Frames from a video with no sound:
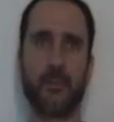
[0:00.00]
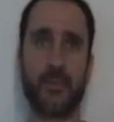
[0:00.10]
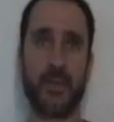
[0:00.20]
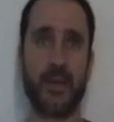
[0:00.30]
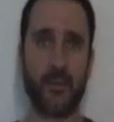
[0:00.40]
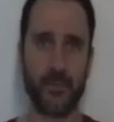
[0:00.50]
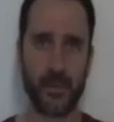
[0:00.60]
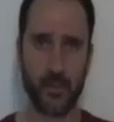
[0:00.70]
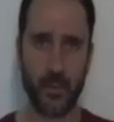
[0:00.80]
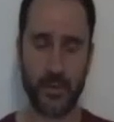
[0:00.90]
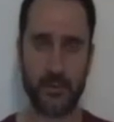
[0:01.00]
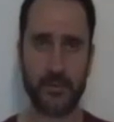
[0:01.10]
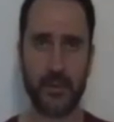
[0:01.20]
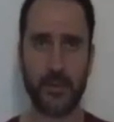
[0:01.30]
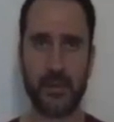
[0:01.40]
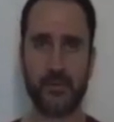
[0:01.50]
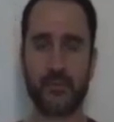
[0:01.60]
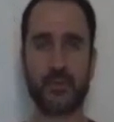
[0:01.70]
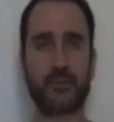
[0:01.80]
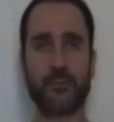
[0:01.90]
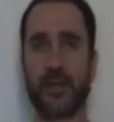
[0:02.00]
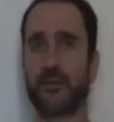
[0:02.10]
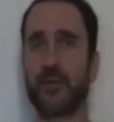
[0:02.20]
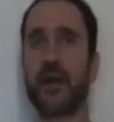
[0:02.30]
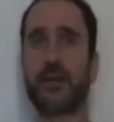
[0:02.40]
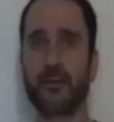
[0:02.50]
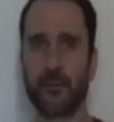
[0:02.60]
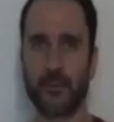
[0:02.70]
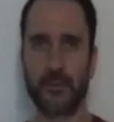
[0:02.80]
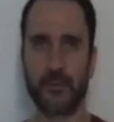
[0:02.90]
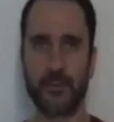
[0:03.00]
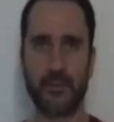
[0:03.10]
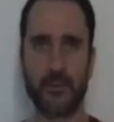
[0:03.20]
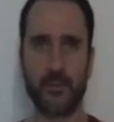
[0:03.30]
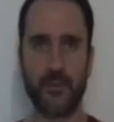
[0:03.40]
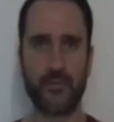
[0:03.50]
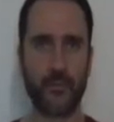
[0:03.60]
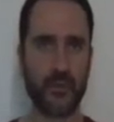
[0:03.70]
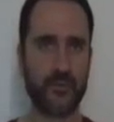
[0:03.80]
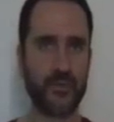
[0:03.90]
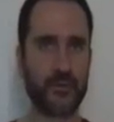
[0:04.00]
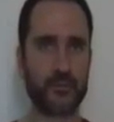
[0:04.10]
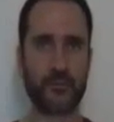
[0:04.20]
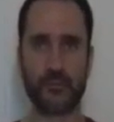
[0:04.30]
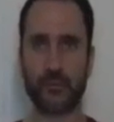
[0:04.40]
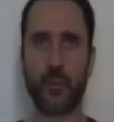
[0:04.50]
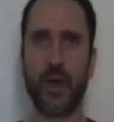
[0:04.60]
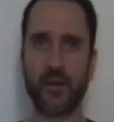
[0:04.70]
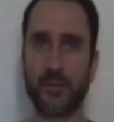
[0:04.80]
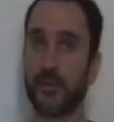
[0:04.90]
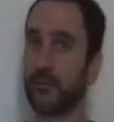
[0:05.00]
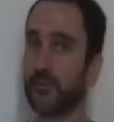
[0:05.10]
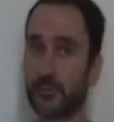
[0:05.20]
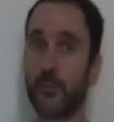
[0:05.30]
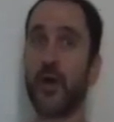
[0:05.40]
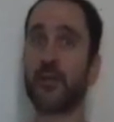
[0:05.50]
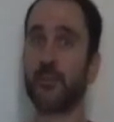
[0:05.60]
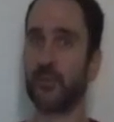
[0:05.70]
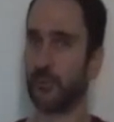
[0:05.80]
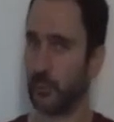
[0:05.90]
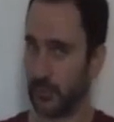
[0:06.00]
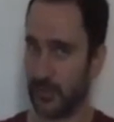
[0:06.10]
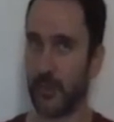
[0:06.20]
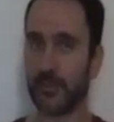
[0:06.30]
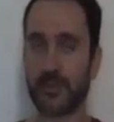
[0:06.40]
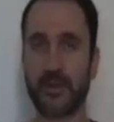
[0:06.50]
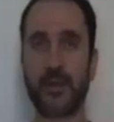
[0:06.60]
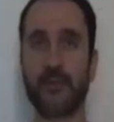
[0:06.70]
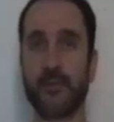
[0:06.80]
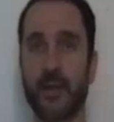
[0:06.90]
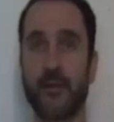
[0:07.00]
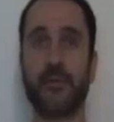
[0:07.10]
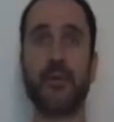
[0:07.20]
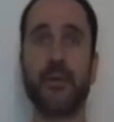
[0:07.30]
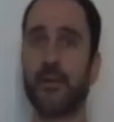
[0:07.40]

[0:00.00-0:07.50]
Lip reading: But now at middleweight, I mean, he's looked spectacular before he faced Chris Weidman. And Chris Weidman was able to take him down